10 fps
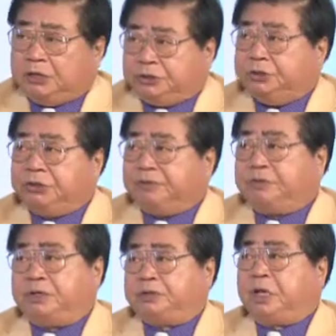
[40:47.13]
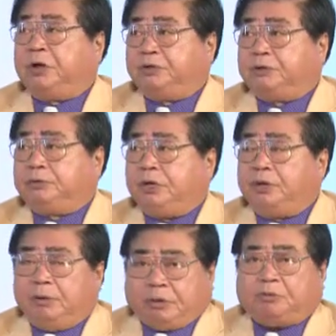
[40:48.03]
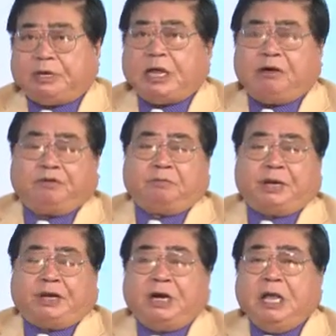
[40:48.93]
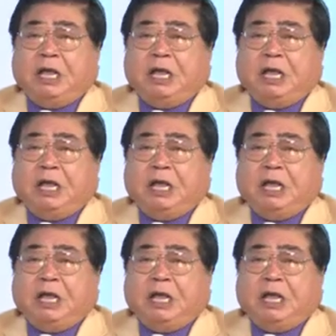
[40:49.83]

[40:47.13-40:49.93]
2 different results, right? But right now I feel better.